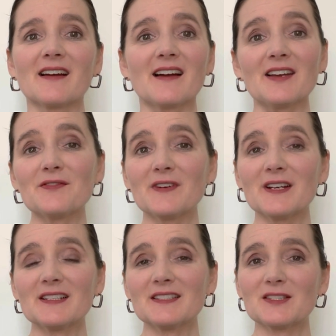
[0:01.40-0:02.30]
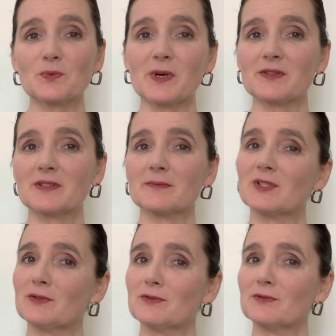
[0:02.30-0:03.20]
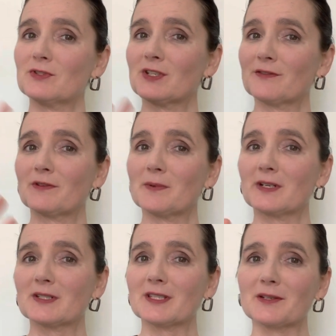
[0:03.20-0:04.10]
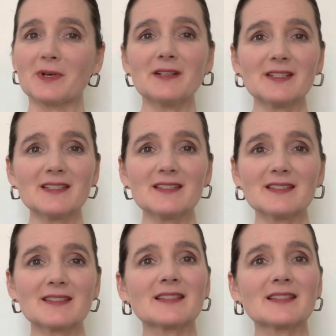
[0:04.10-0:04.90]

Hi friends, welcome to Jennifer Parsley Wellness.